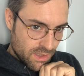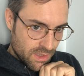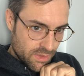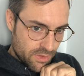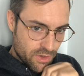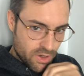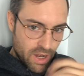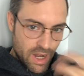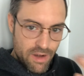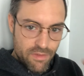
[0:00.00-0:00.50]

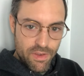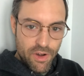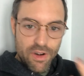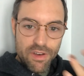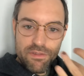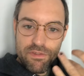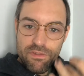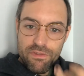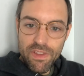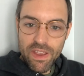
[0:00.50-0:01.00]
They're in
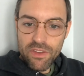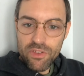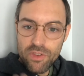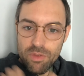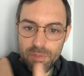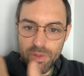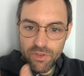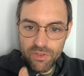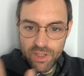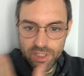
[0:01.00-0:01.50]

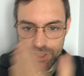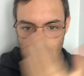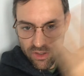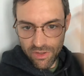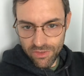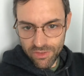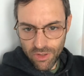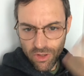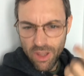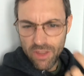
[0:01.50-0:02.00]
fixed
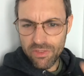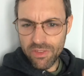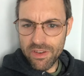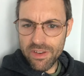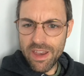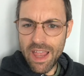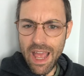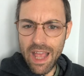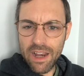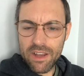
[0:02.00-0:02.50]
positions along the
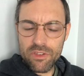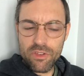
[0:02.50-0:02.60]
neck,